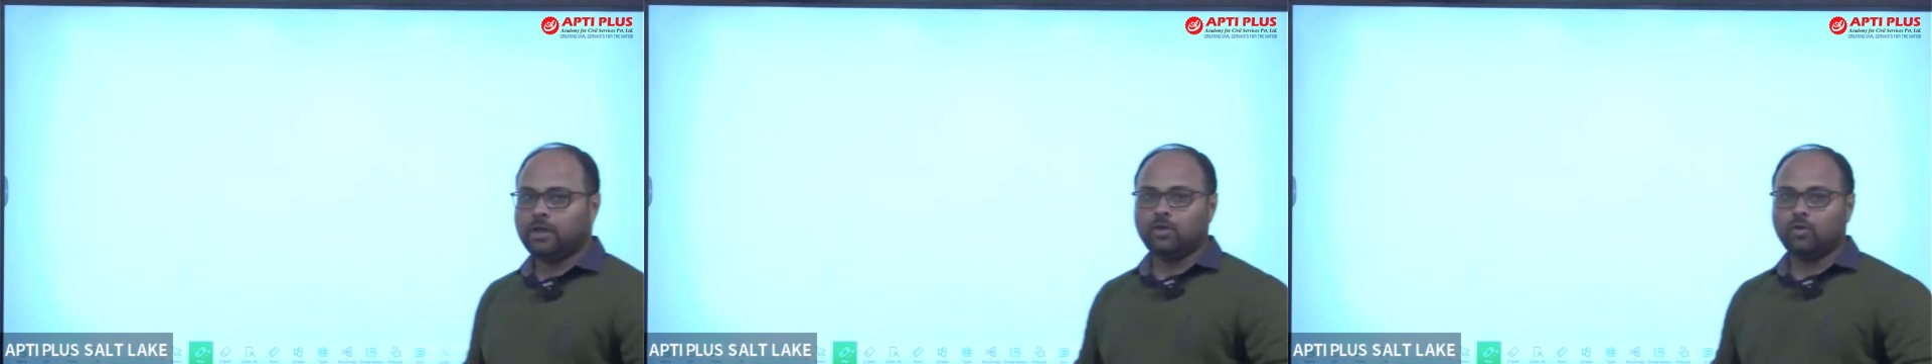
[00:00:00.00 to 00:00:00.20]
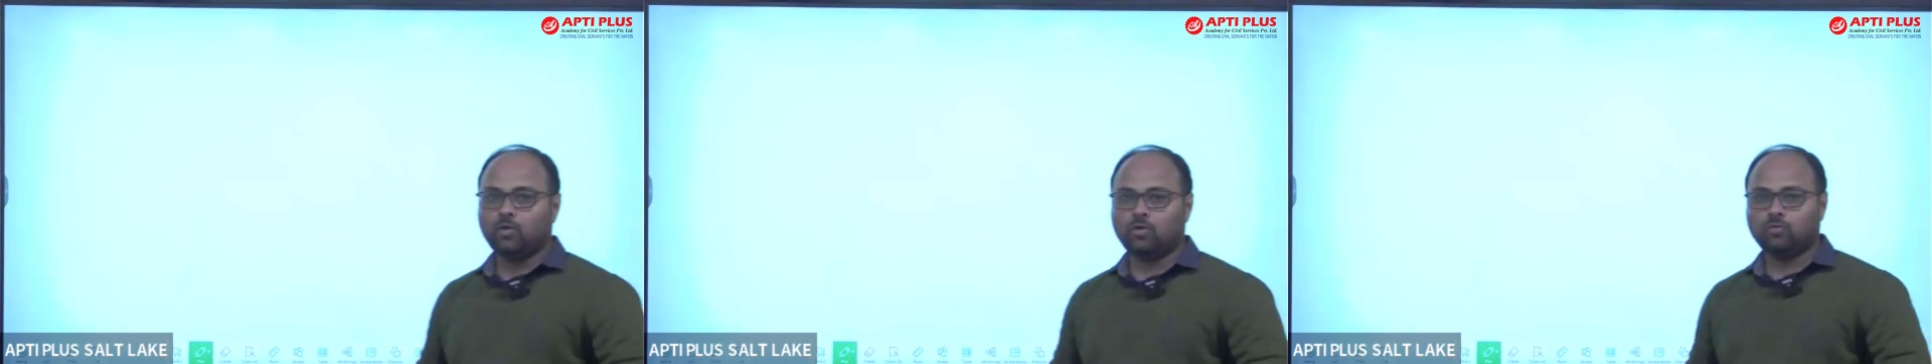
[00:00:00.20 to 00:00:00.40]

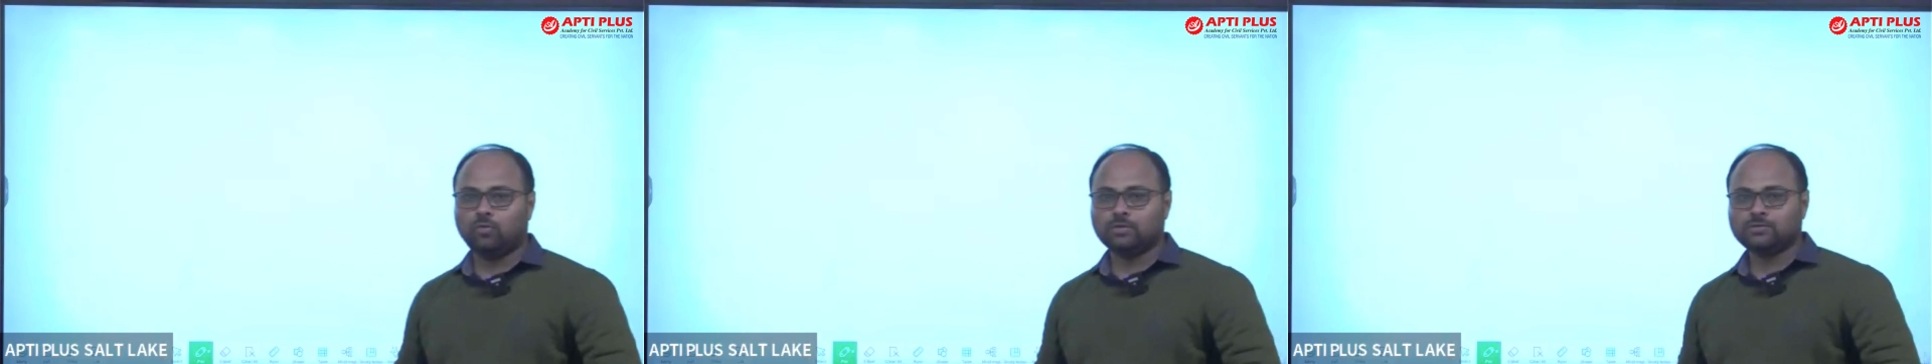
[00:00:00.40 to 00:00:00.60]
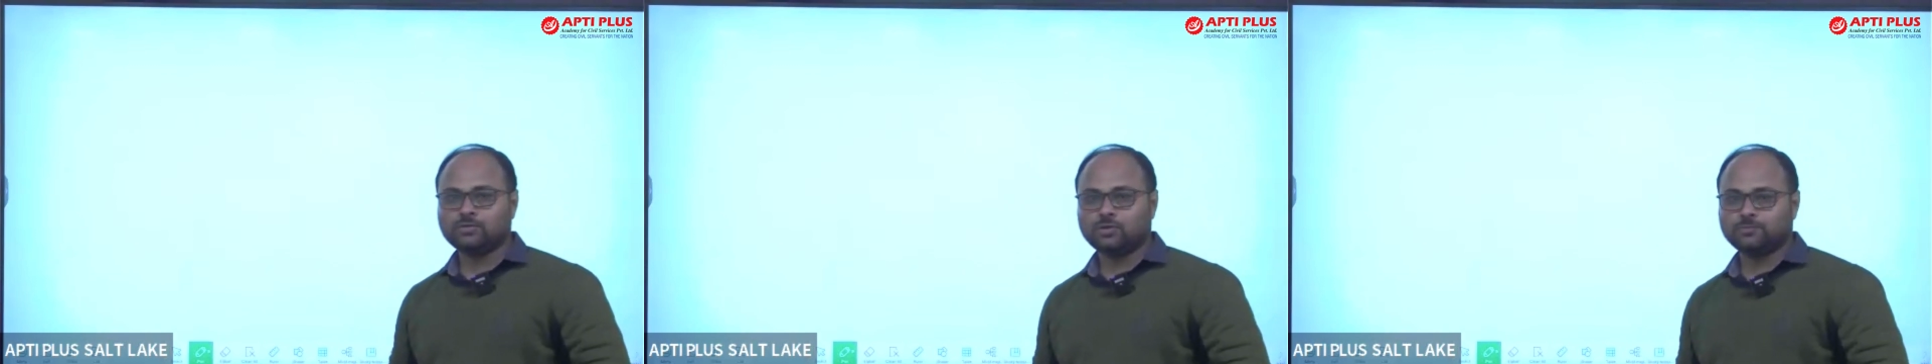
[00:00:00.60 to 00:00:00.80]
your
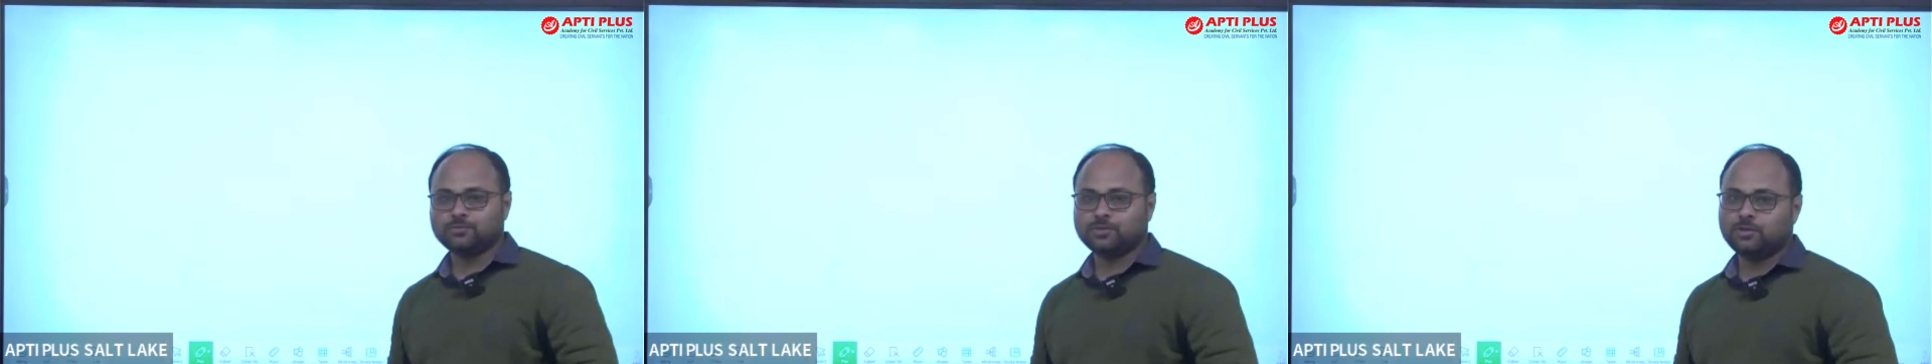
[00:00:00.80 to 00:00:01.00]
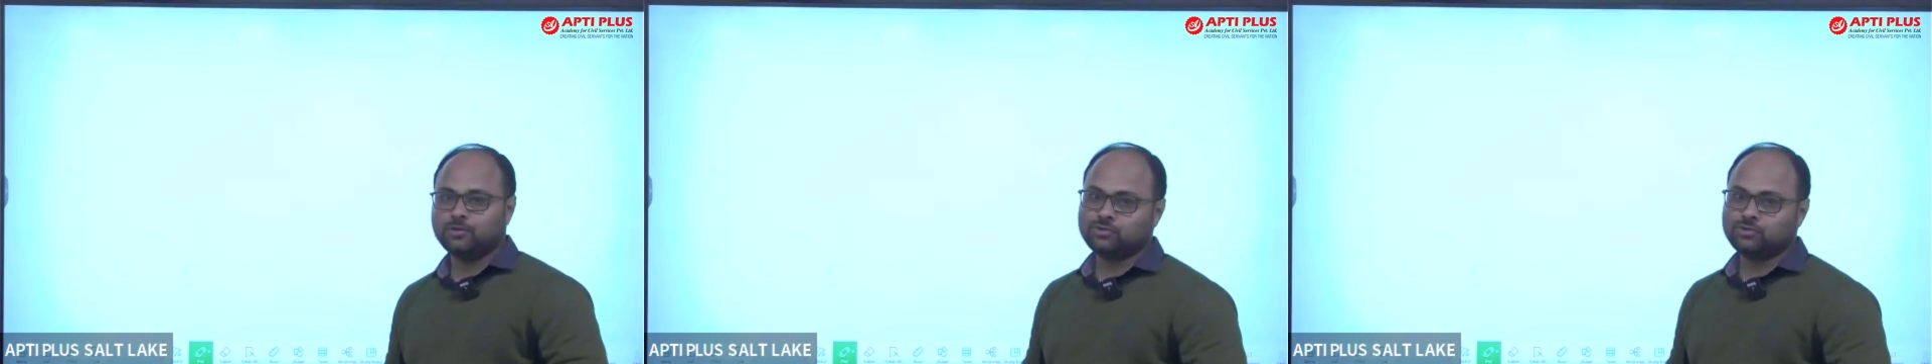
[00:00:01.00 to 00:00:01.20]
one-stop
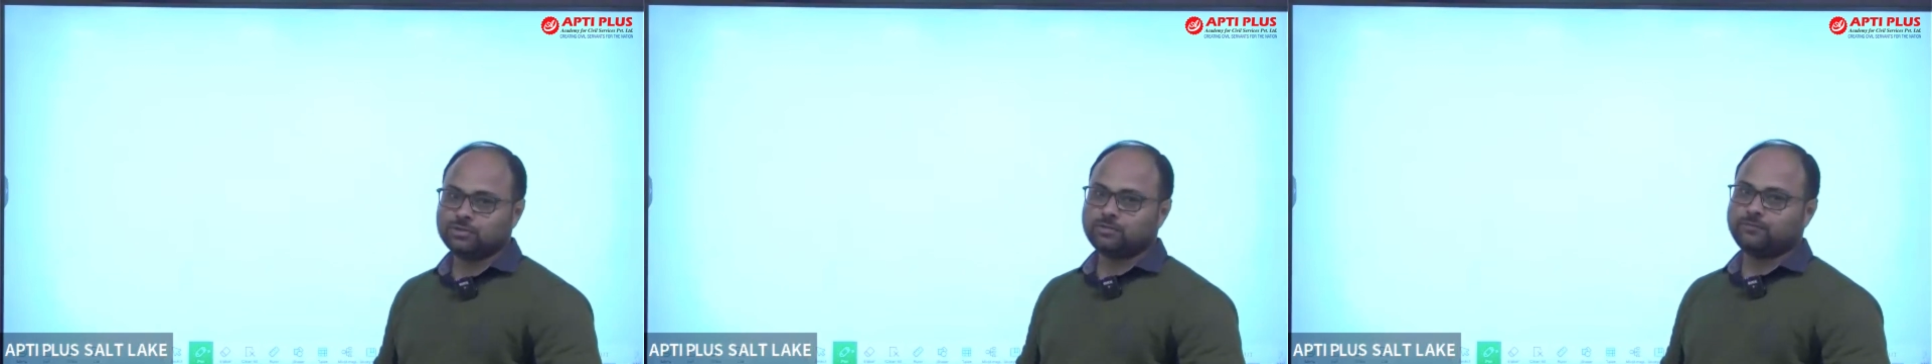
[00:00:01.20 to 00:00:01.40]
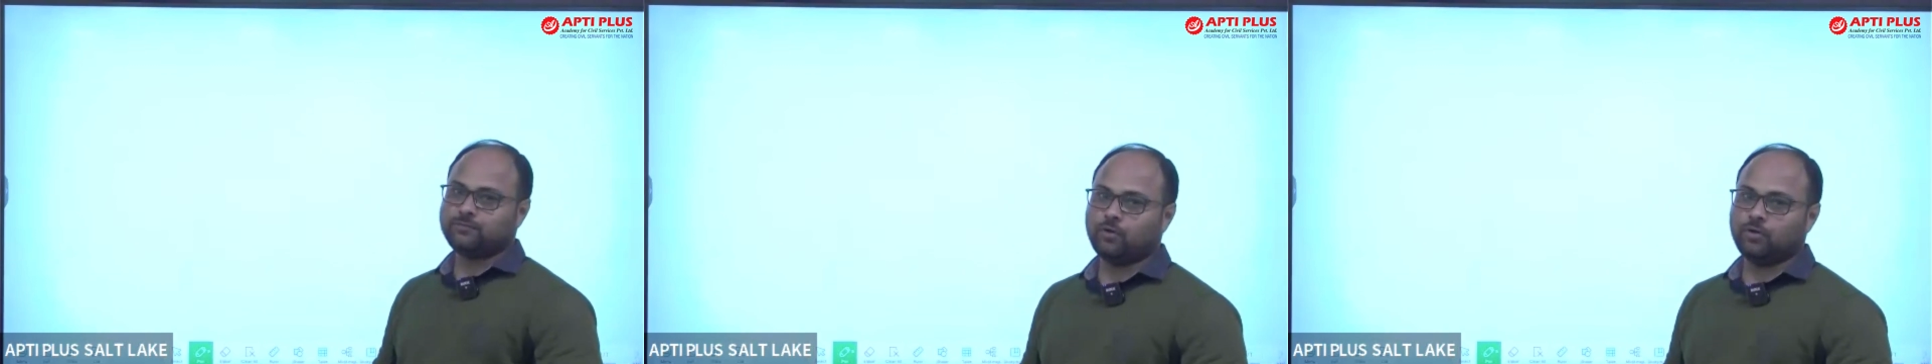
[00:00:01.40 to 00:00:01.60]

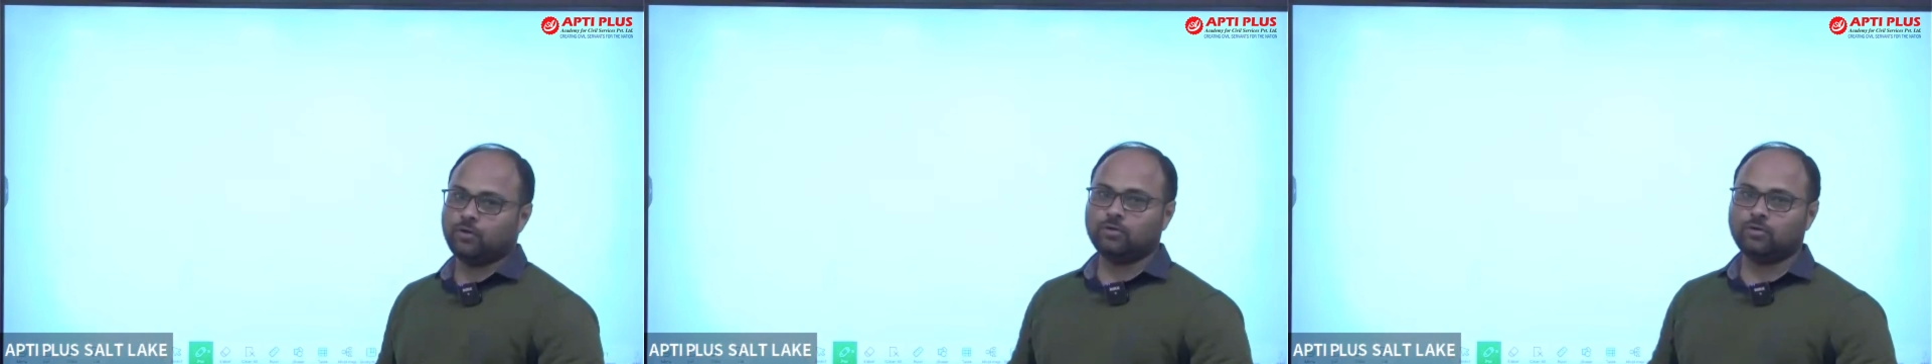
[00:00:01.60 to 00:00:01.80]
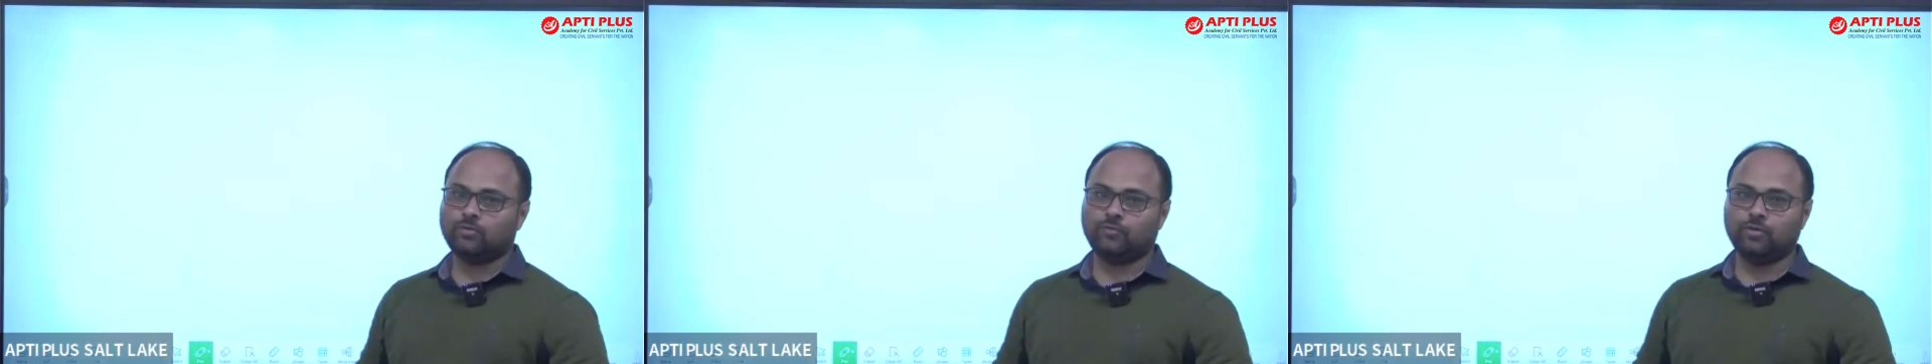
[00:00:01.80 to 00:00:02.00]
solution for
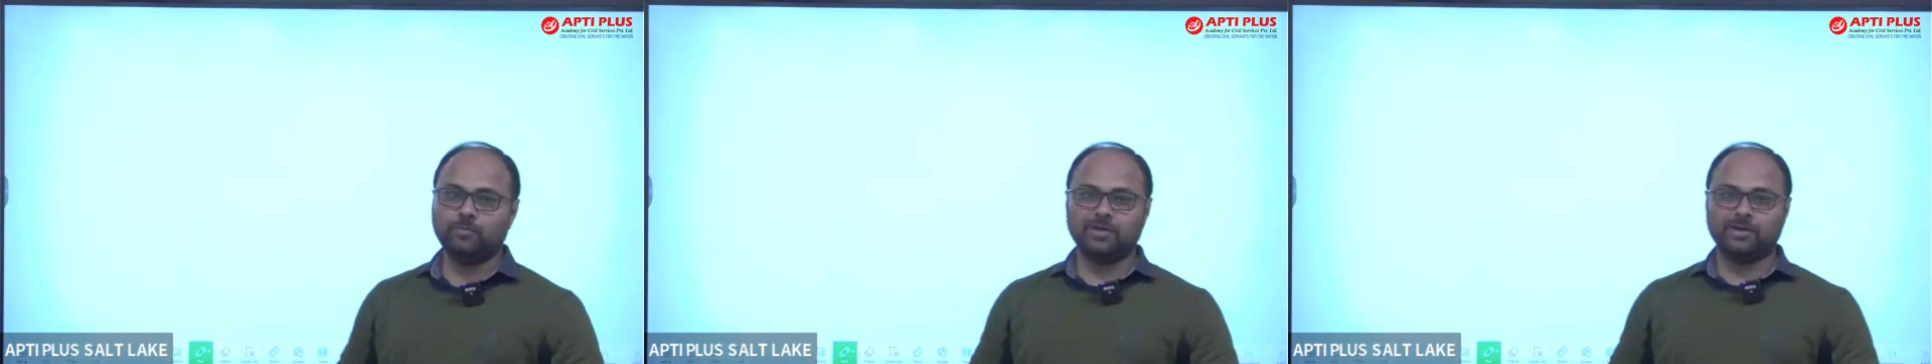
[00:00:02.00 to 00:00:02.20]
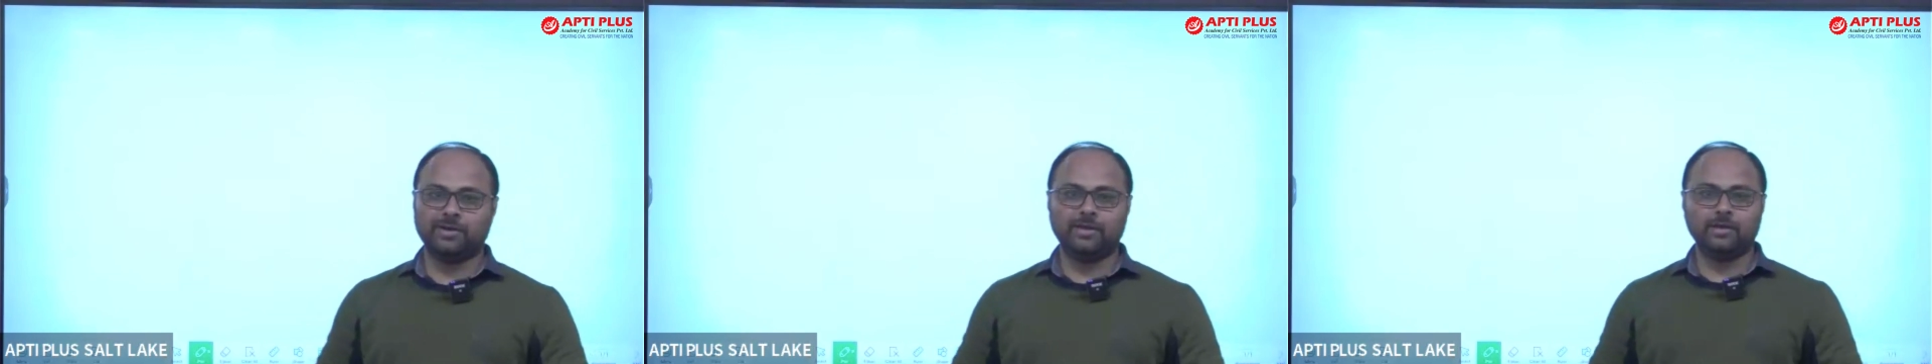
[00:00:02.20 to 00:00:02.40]
your
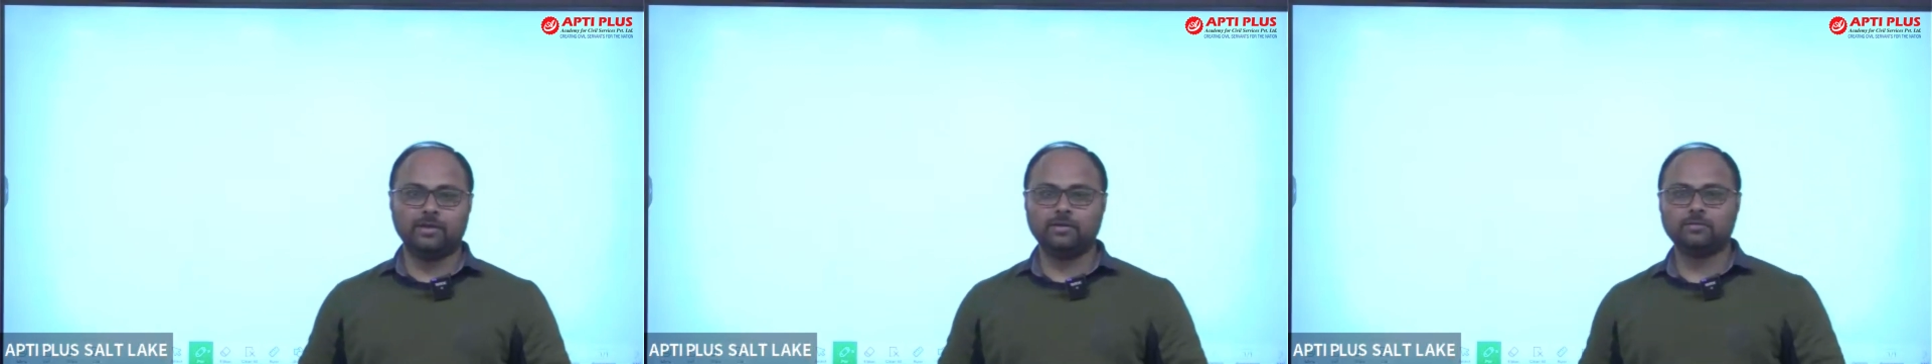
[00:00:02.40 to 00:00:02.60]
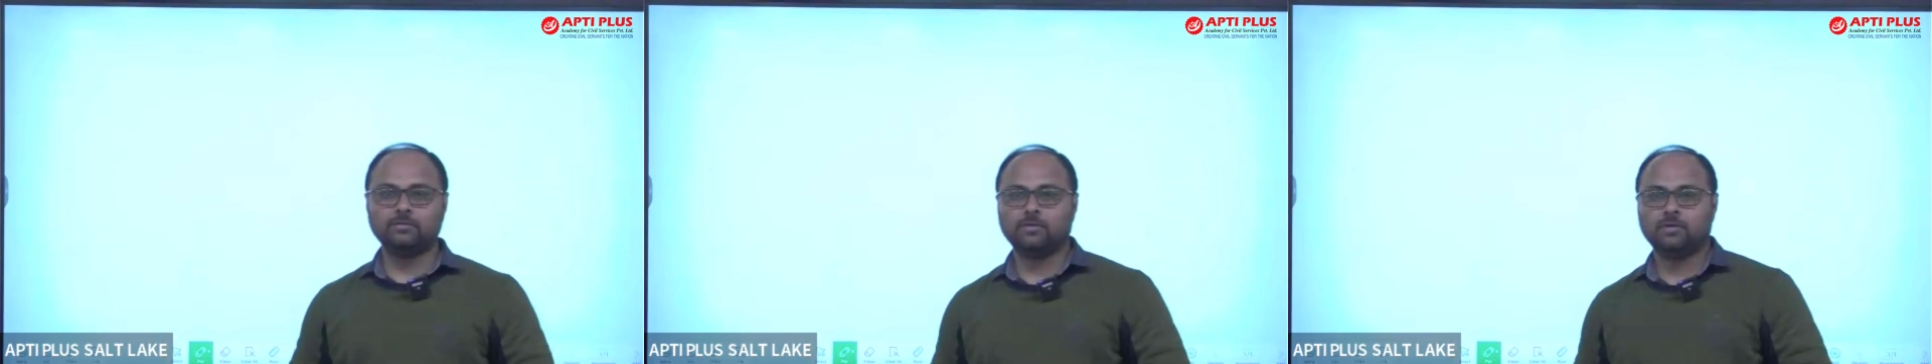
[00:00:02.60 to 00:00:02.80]
dream
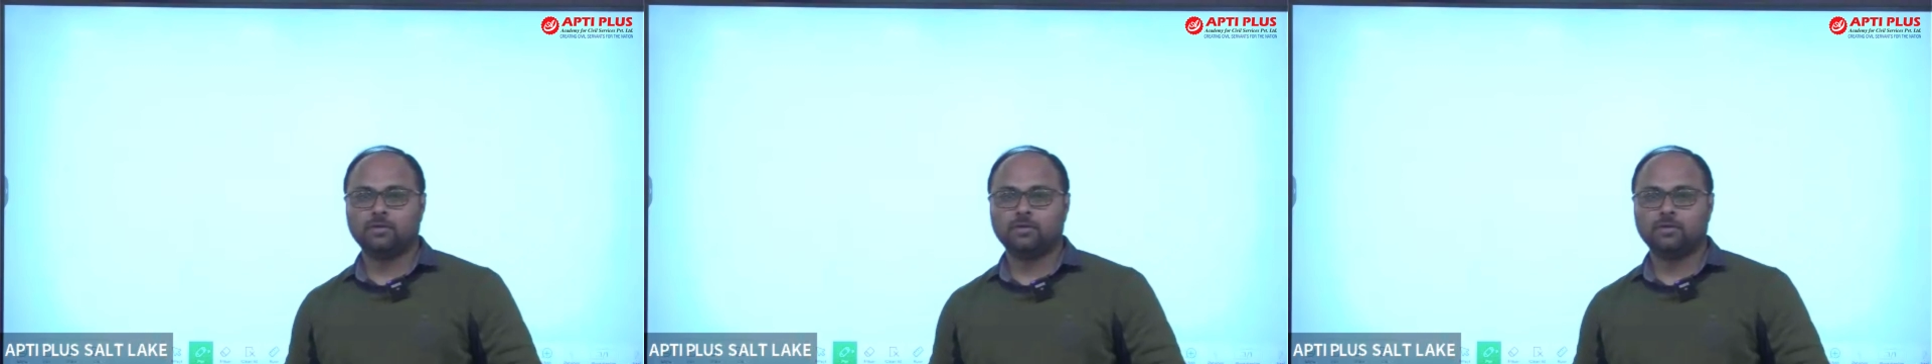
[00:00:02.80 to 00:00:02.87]
career,